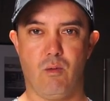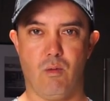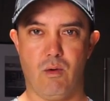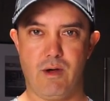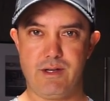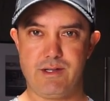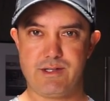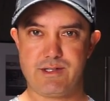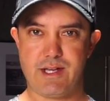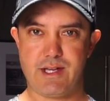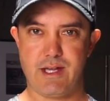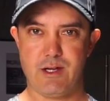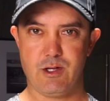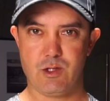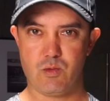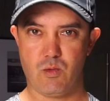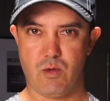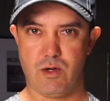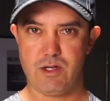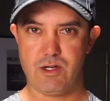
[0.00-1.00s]
one to
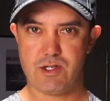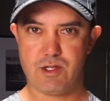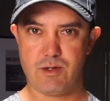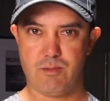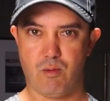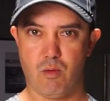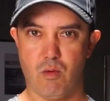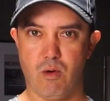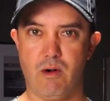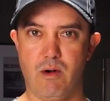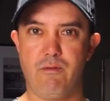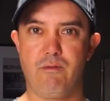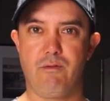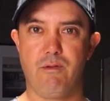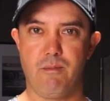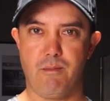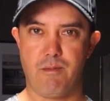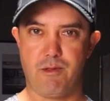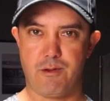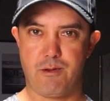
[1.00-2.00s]
sales, one to support
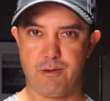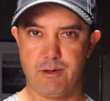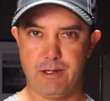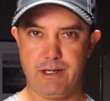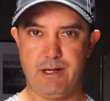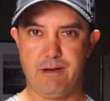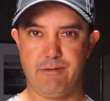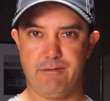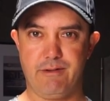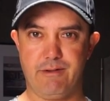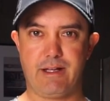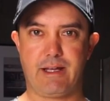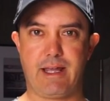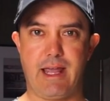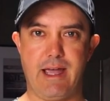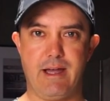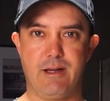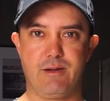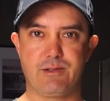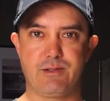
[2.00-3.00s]
from three
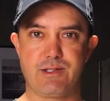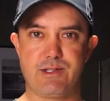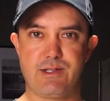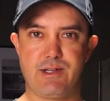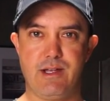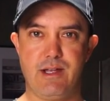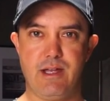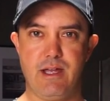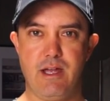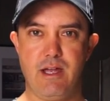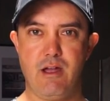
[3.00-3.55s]
different accounts